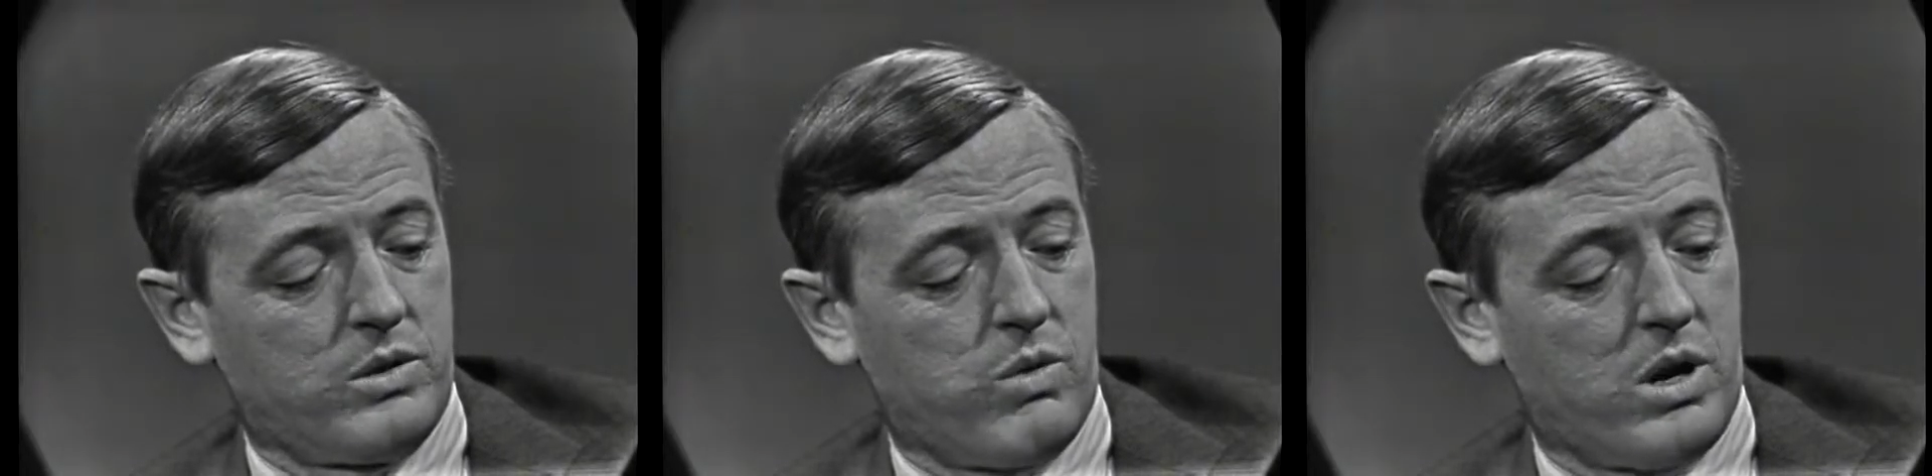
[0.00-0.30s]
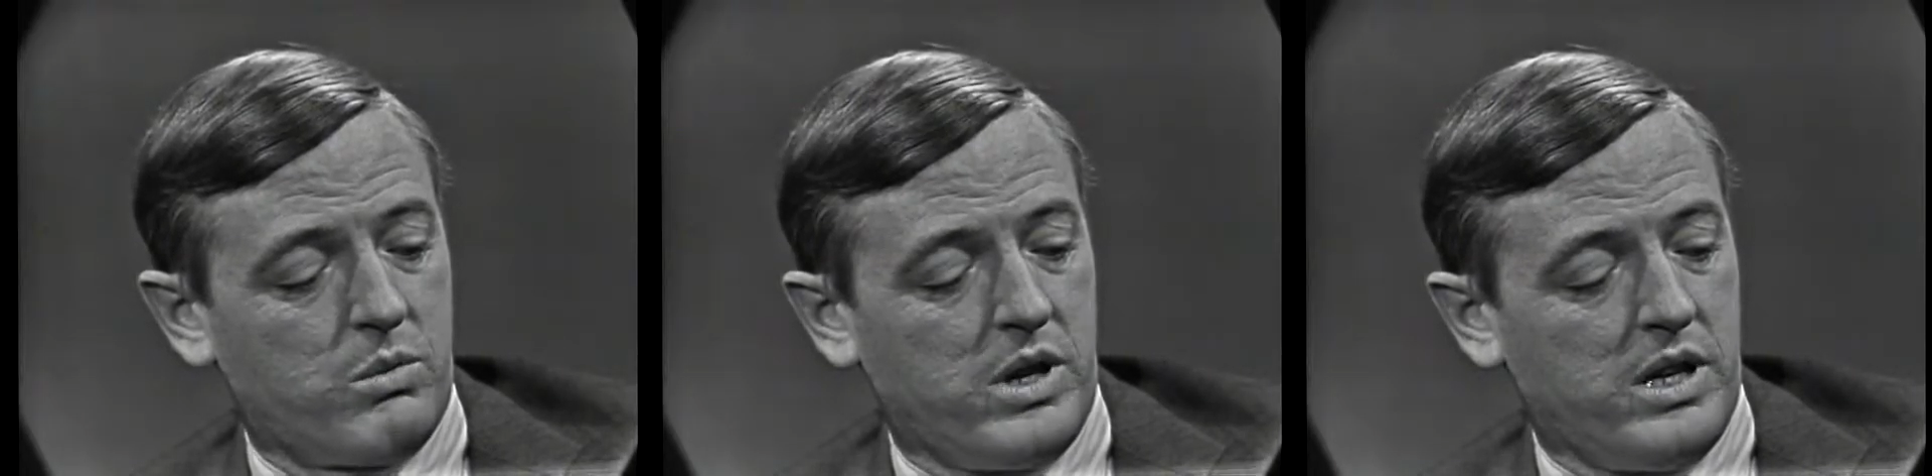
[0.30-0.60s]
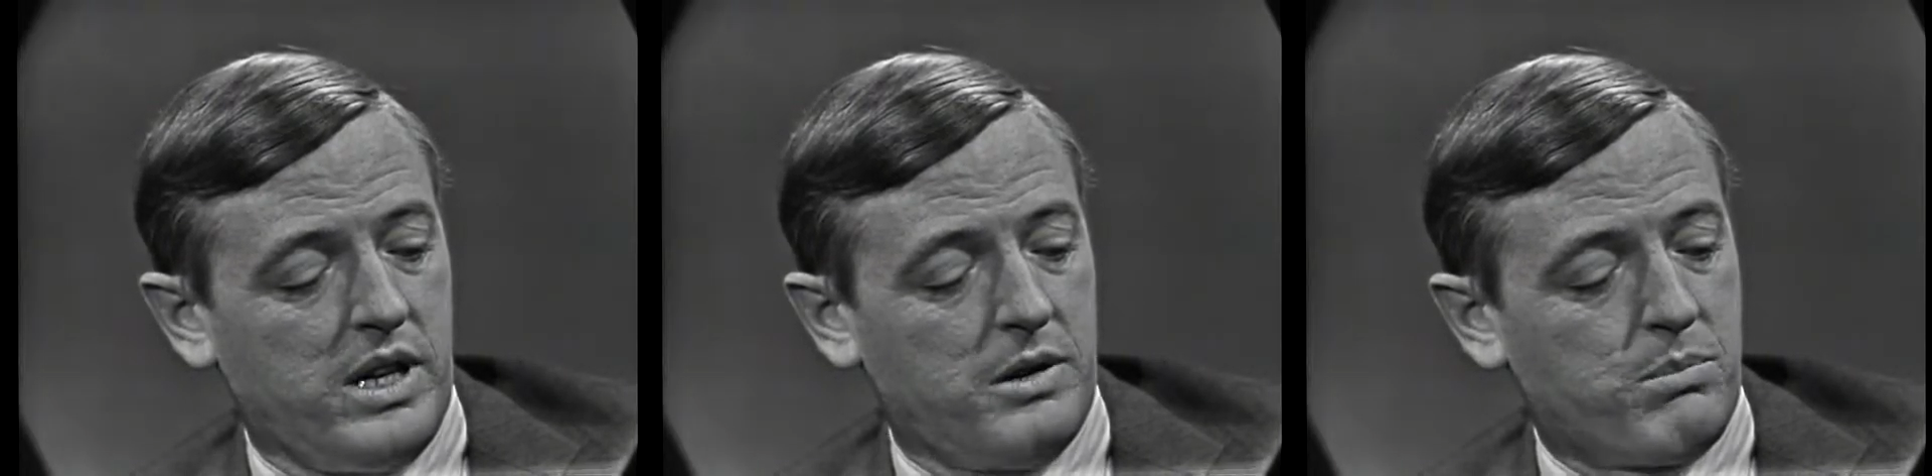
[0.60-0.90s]
what we
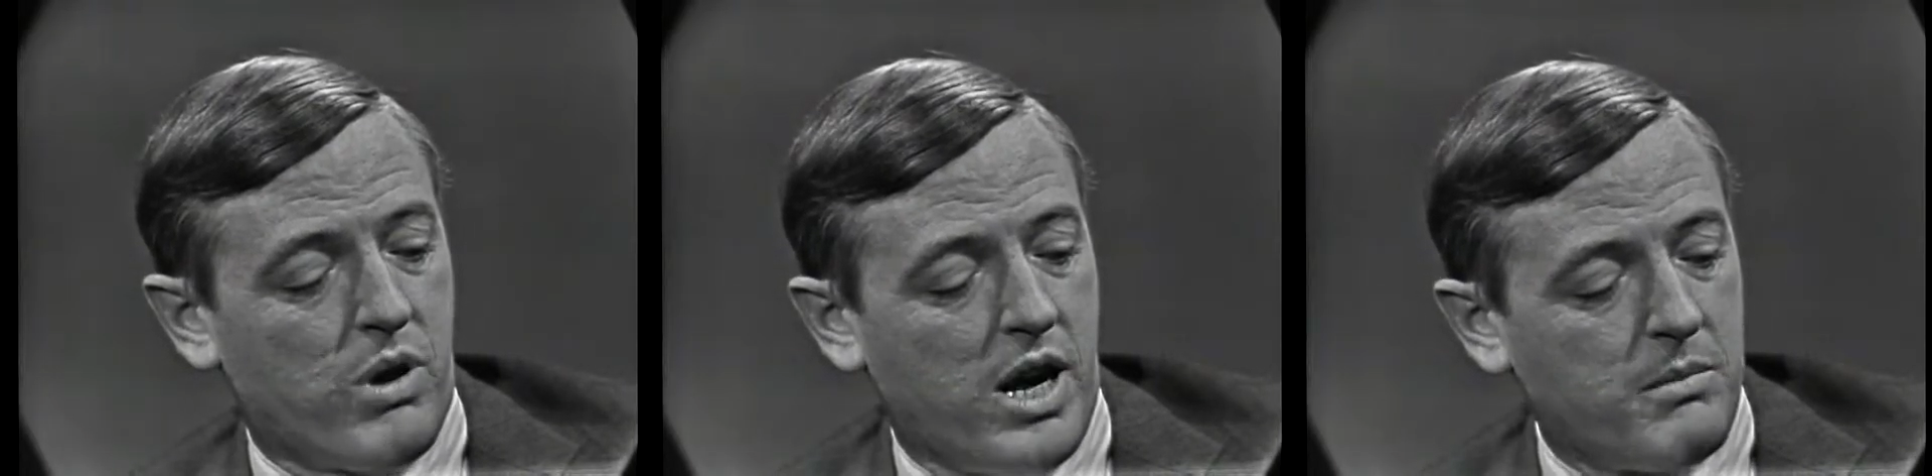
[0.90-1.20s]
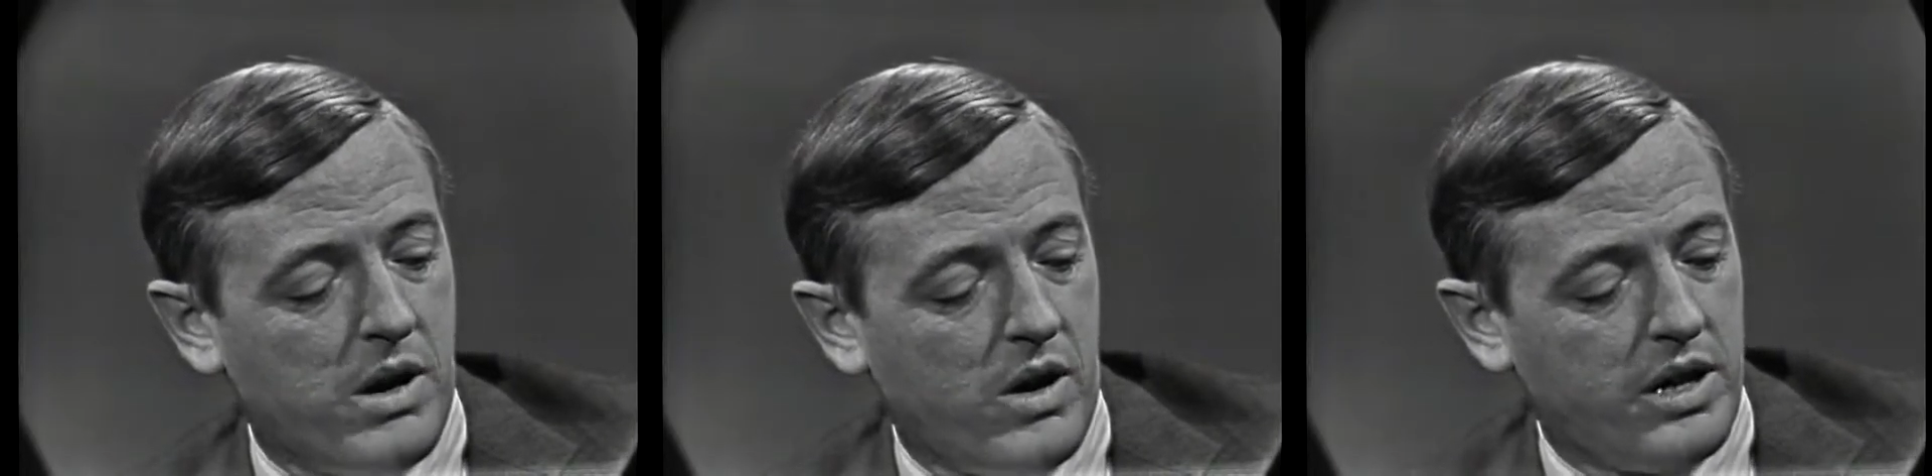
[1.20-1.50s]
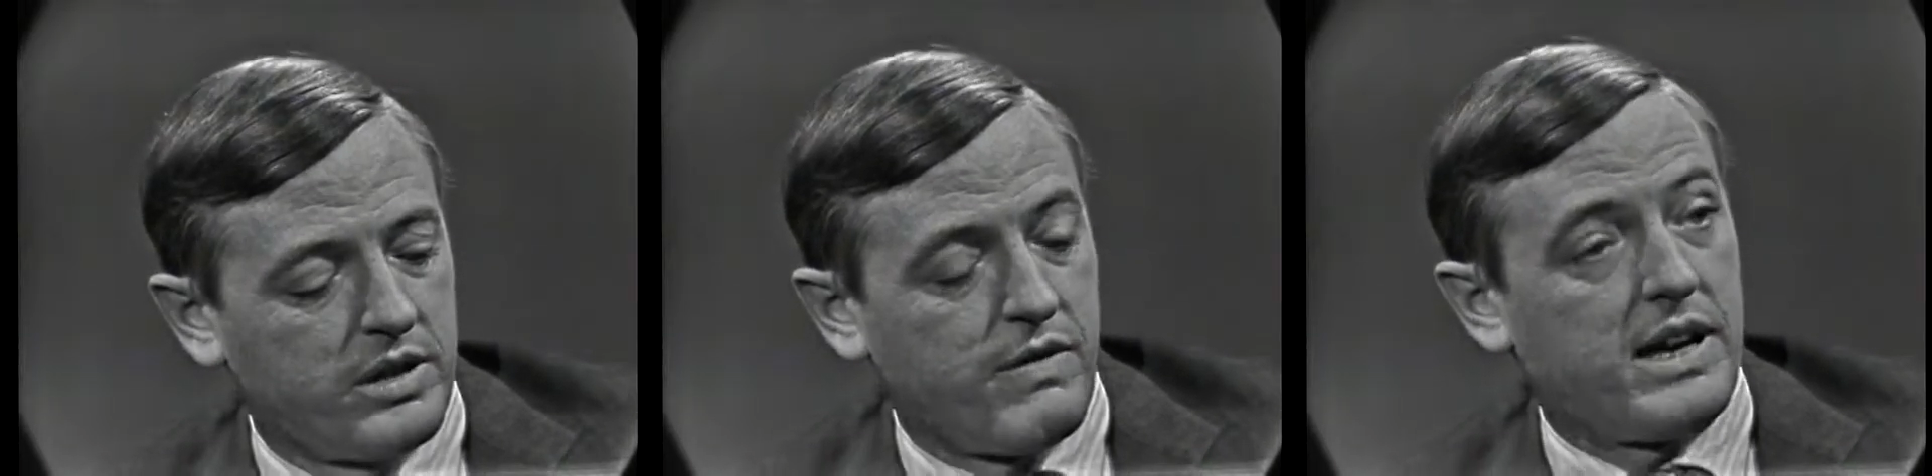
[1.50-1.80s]
need
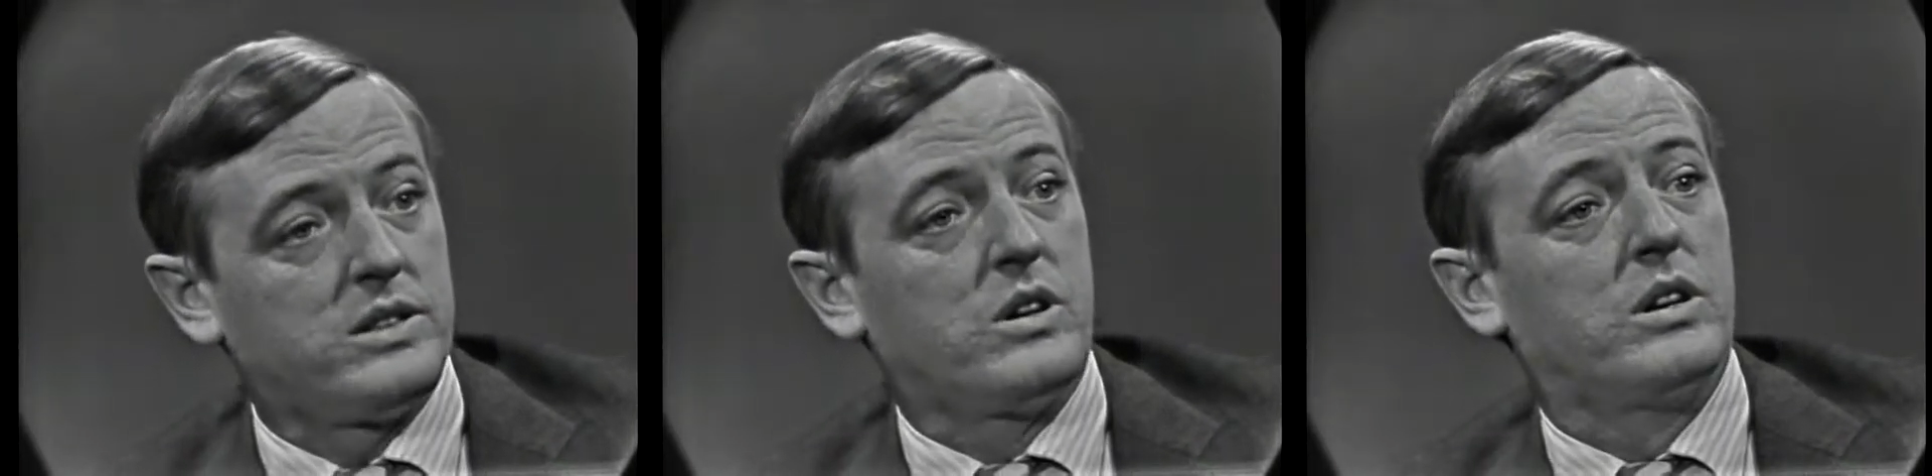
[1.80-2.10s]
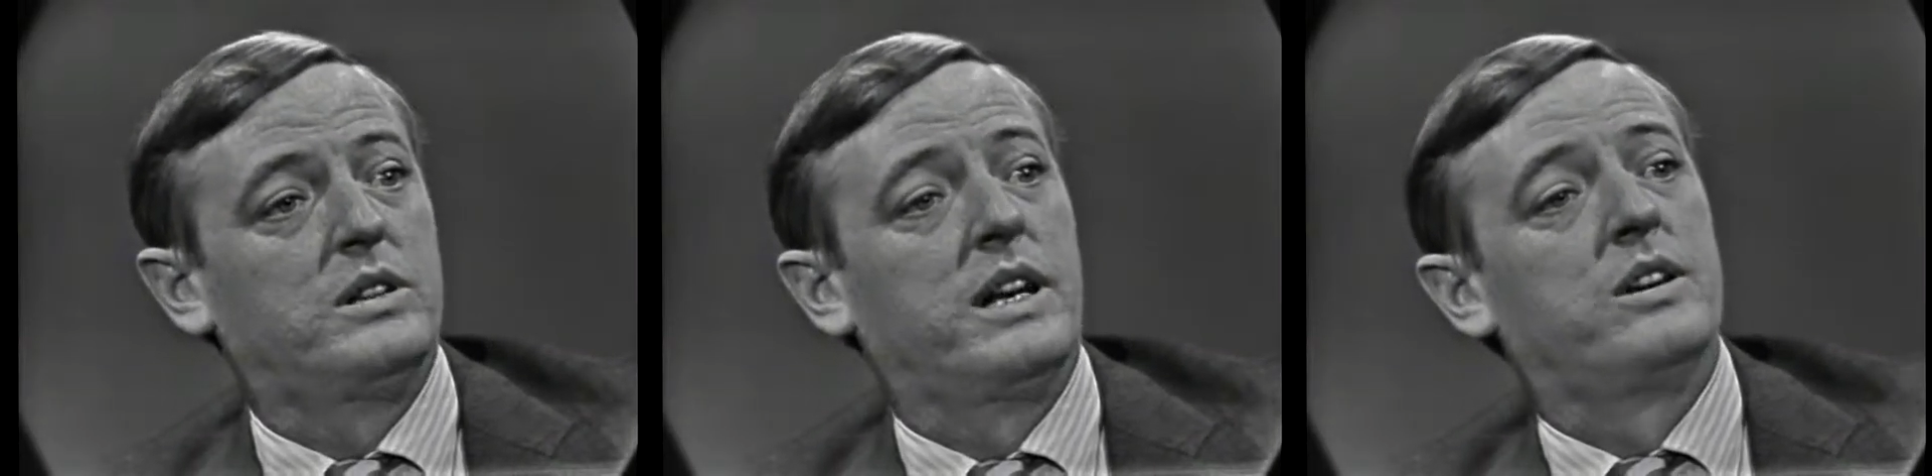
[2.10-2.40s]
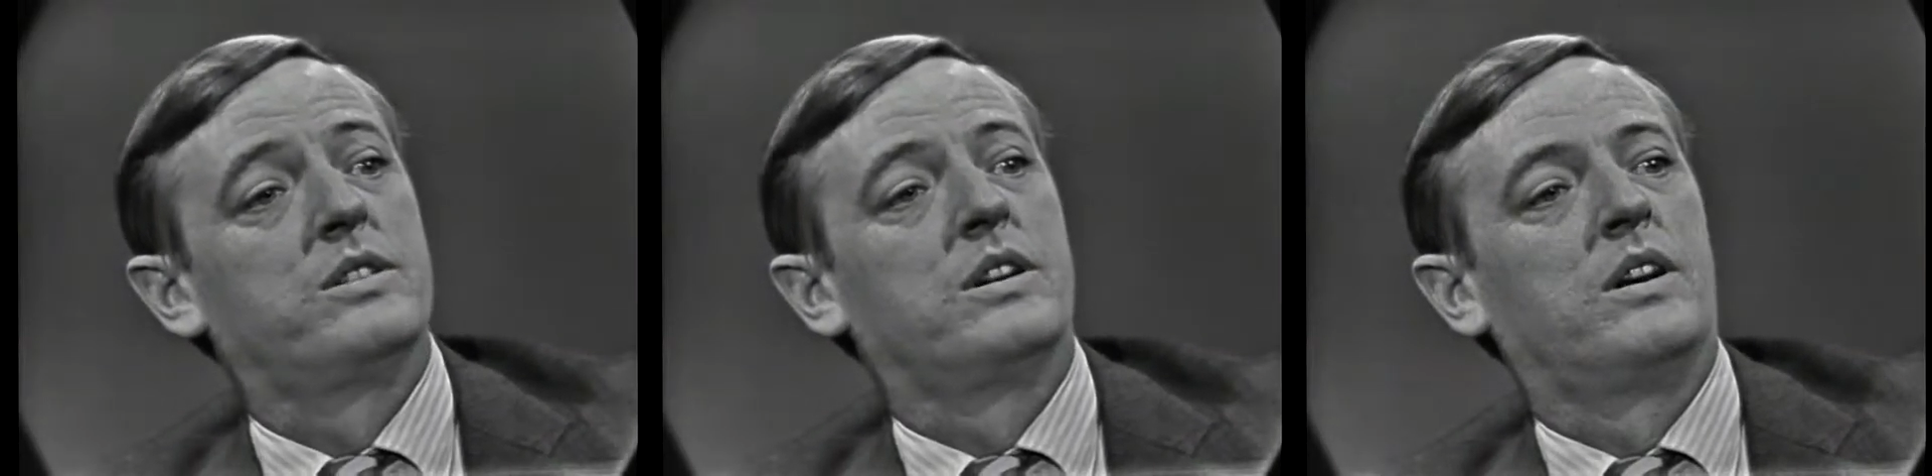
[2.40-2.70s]
primarily to fasten our
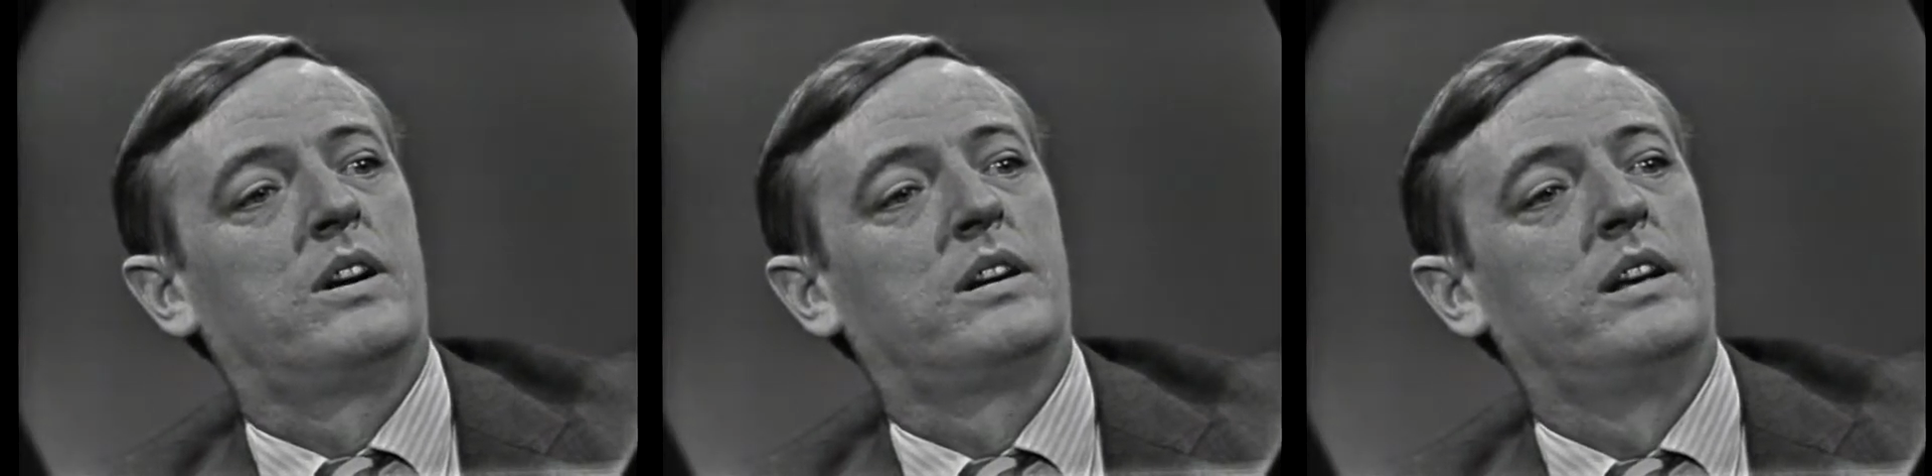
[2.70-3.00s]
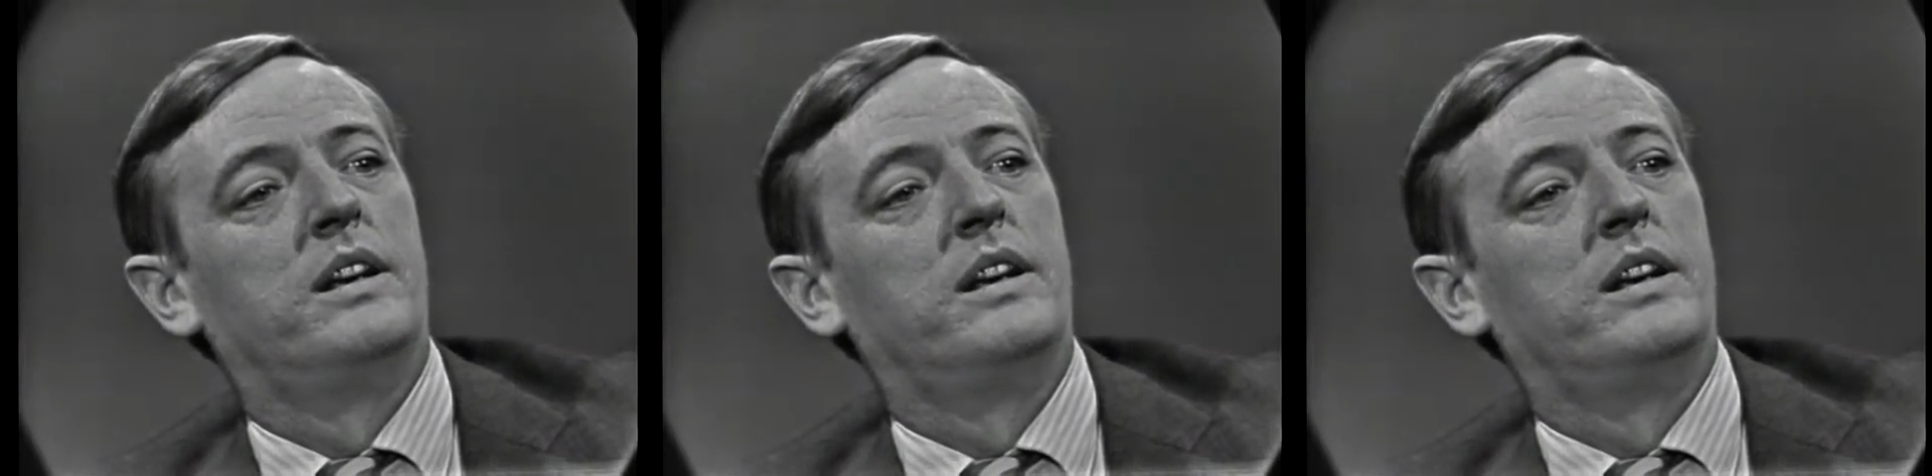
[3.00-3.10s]
attention on